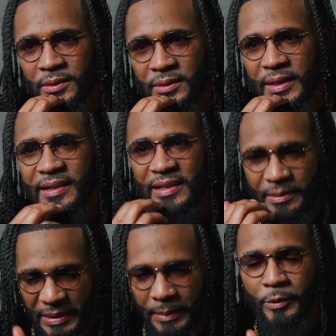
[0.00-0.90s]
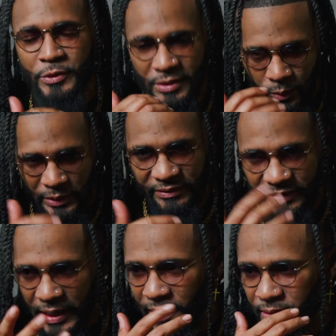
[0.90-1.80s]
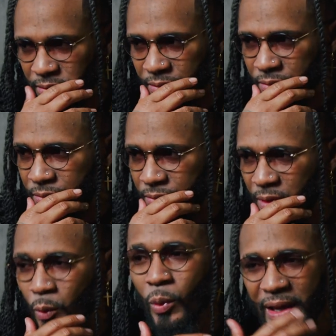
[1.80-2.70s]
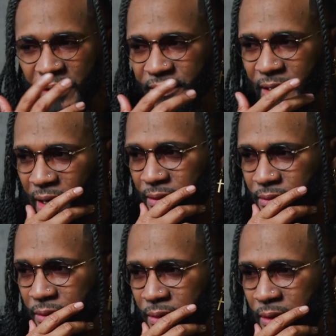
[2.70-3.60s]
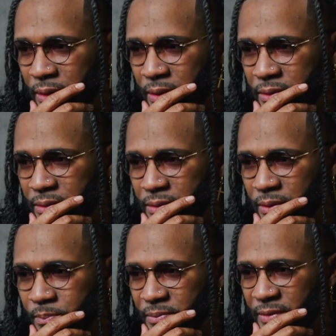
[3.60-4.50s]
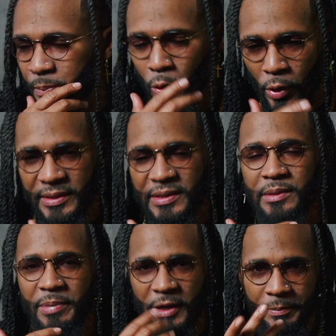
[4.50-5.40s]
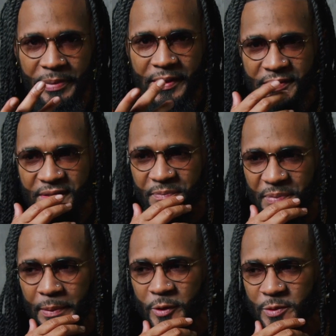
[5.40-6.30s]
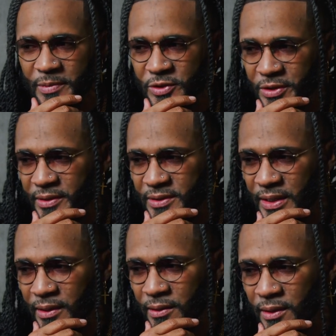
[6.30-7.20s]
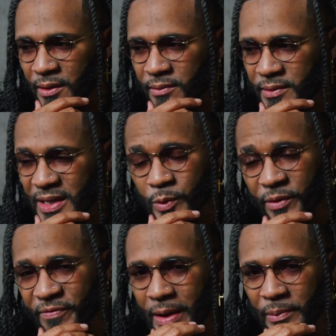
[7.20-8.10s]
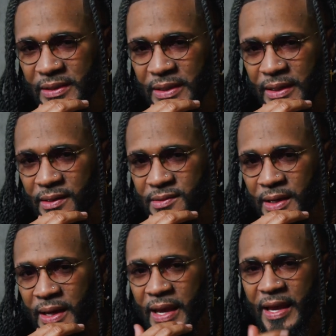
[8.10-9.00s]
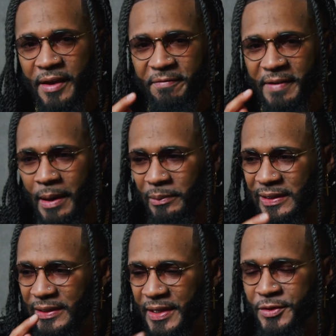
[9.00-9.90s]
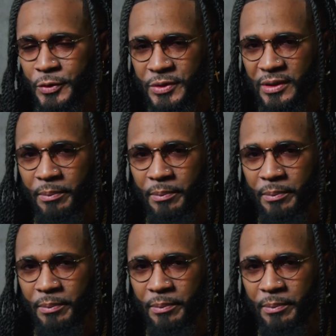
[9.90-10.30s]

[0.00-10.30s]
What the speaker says: that get people to the will of God, the way of God, the point of the purpose of people's maturity. That's what family does. If family leads you to the